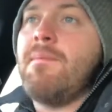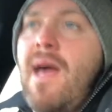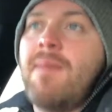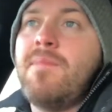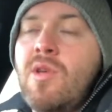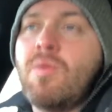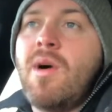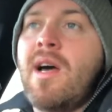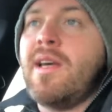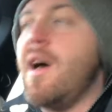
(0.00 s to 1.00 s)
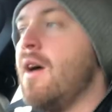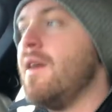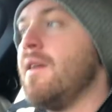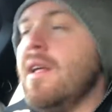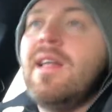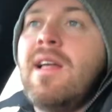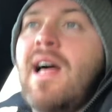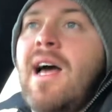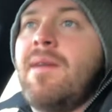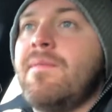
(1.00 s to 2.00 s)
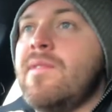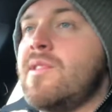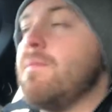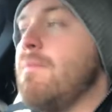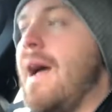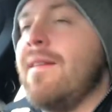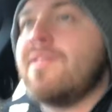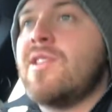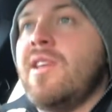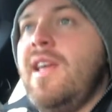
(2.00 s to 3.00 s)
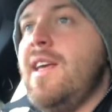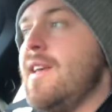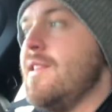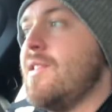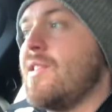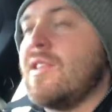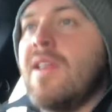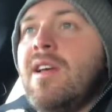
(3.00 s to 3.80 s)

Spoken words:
M-U-I-R, and Matt is